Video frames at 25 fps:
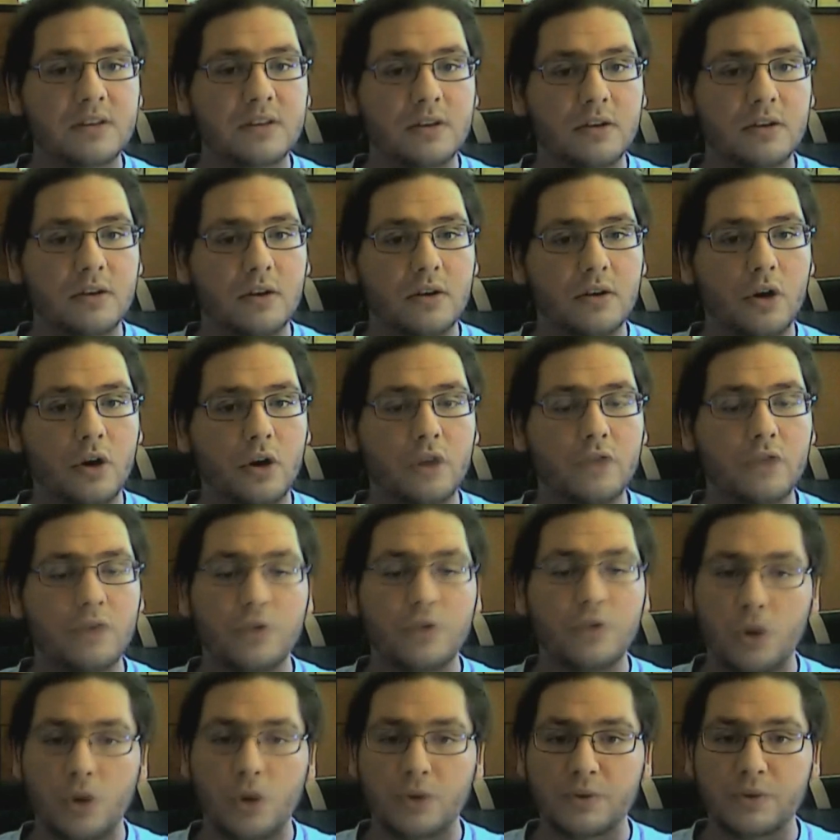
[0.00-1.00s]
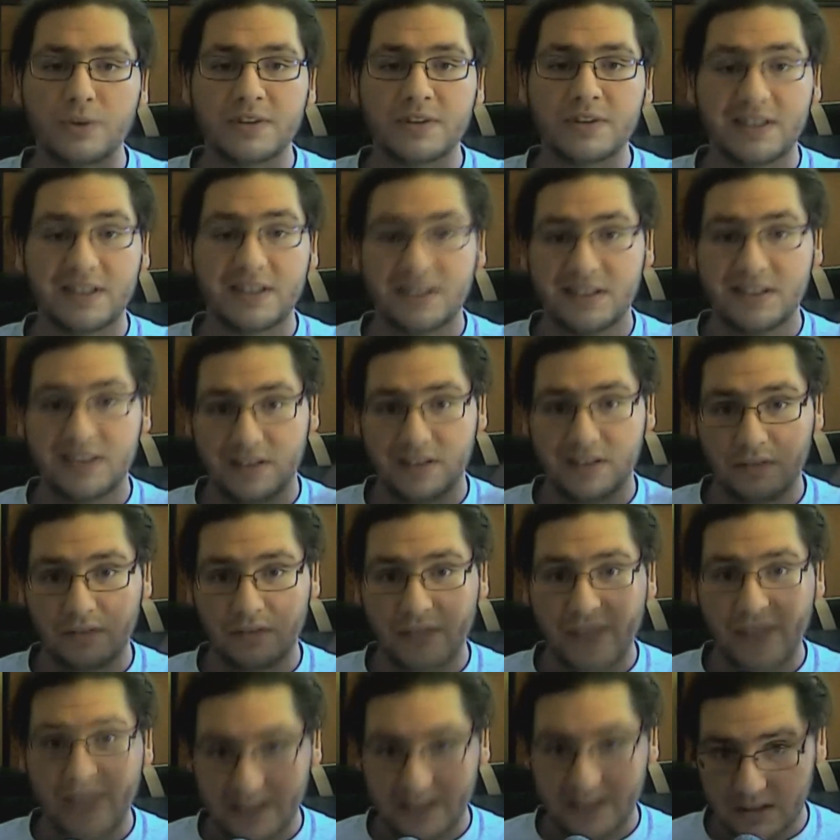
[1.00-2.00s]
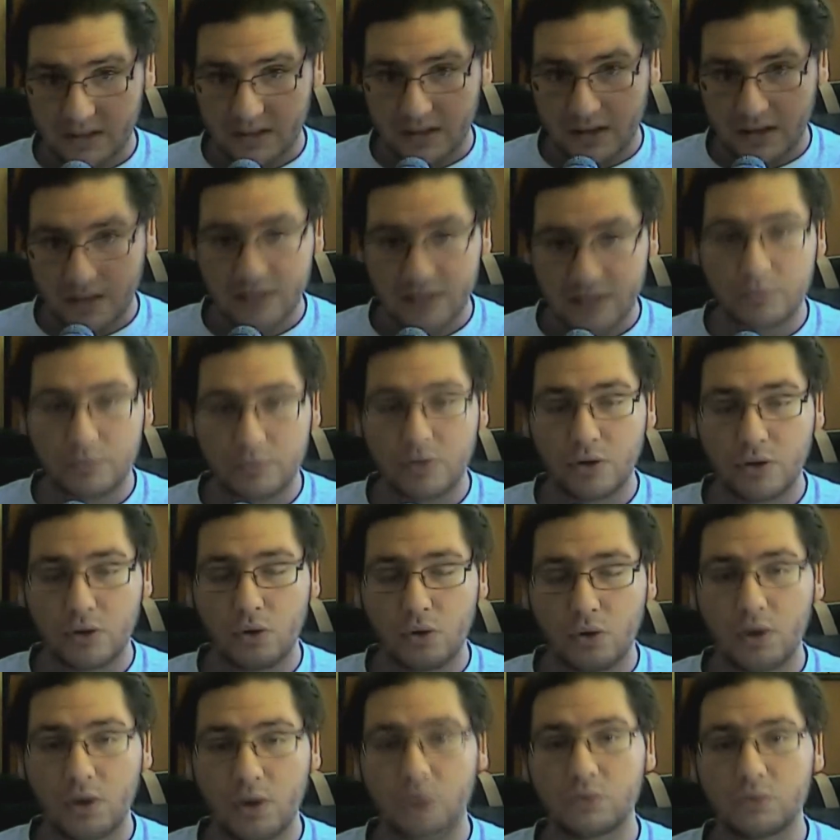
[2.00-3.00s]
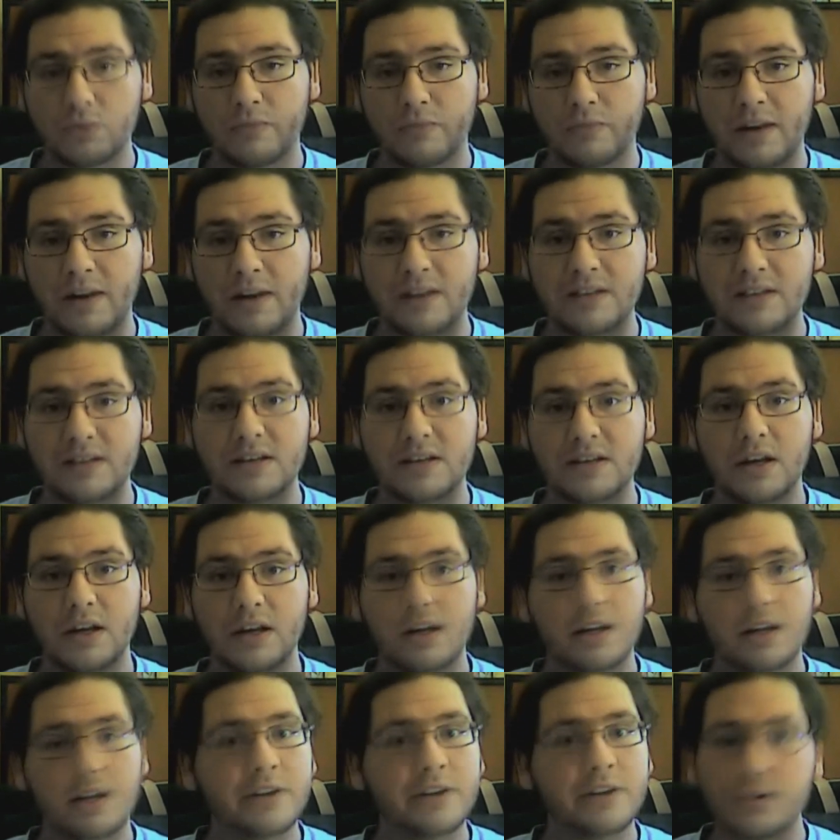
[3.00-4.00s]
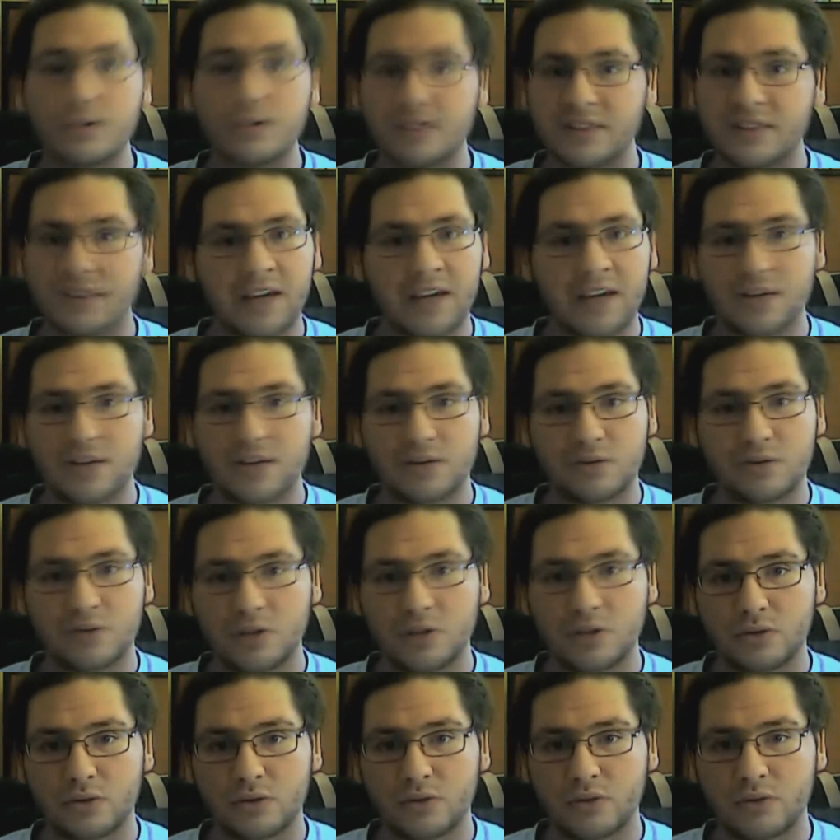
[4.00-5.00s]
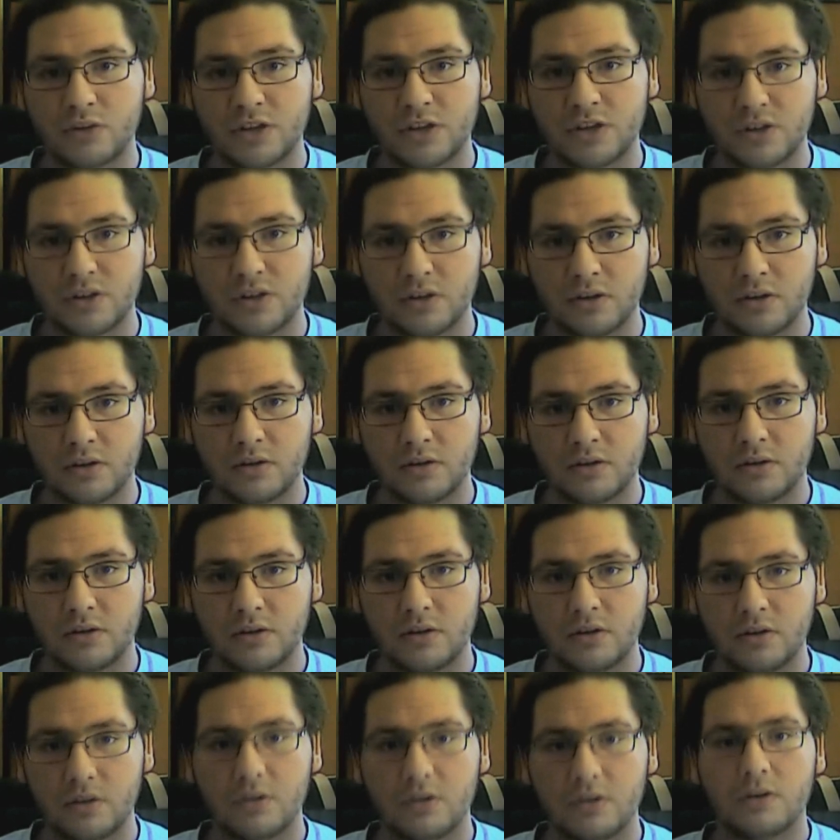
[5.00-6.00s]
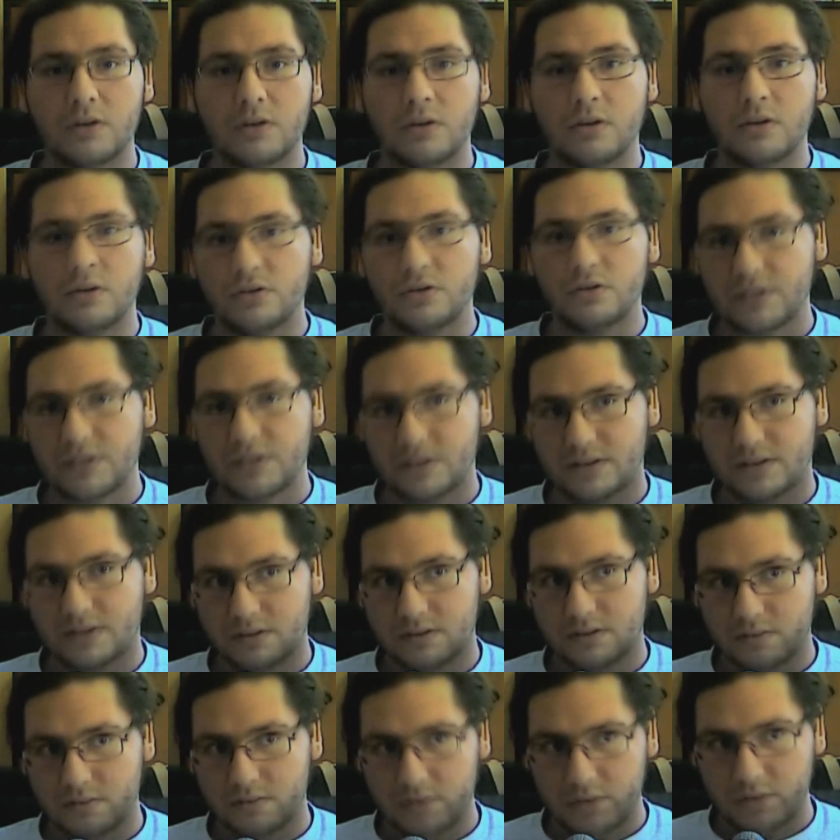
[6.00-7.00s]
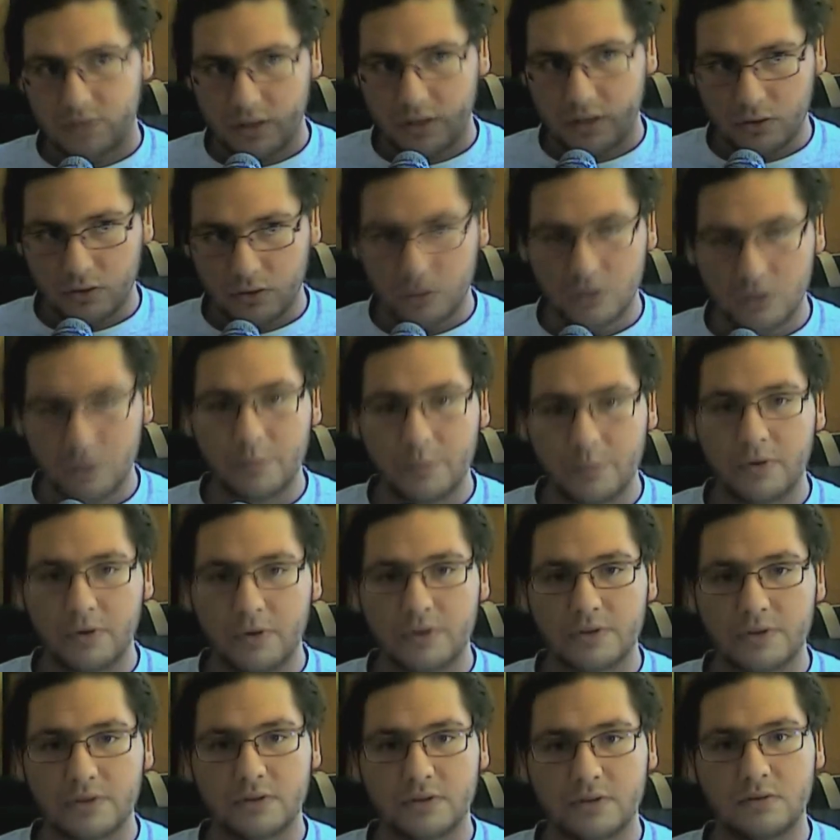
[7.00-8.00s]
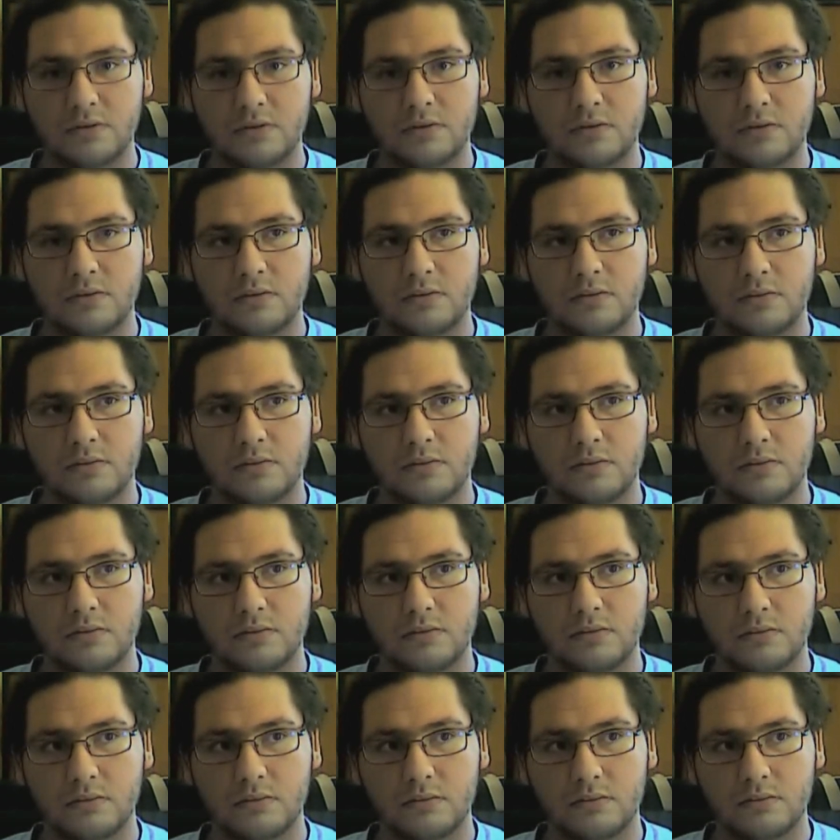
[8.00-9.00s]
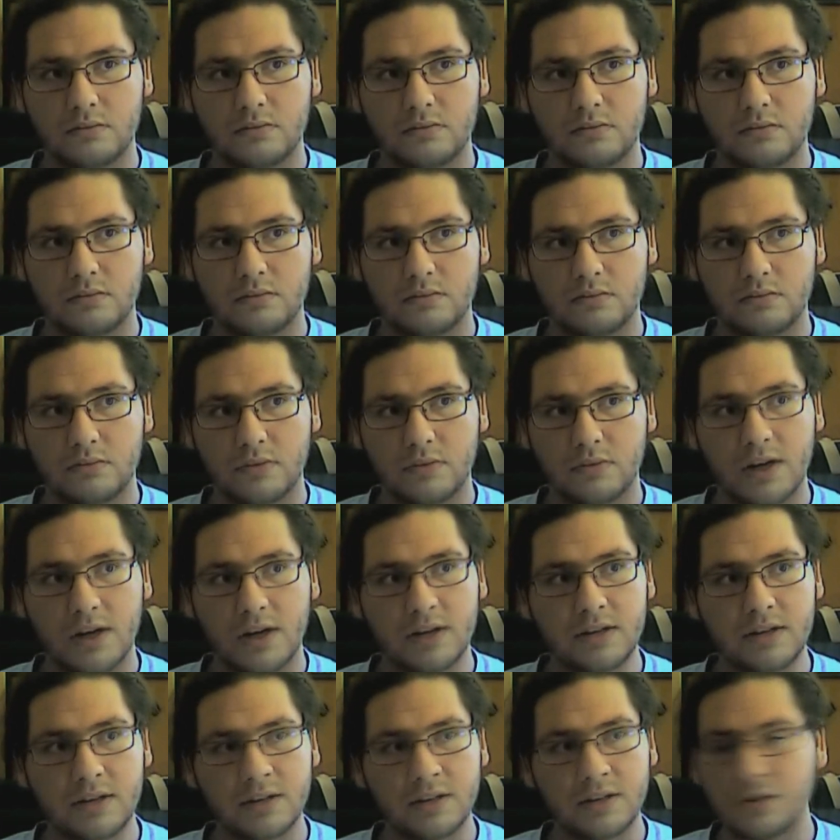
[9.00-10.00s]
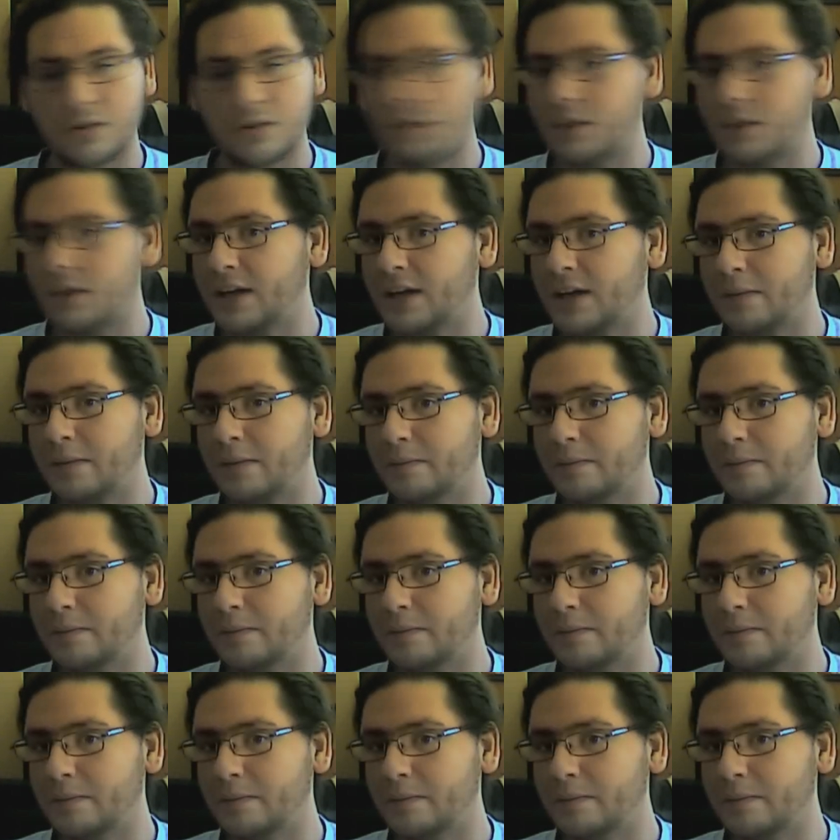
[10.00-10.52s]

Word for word: or if you notice that it, in fact, it does bring you out of balance, don't engage into trash talk. Just ignore the person and enjoy the game.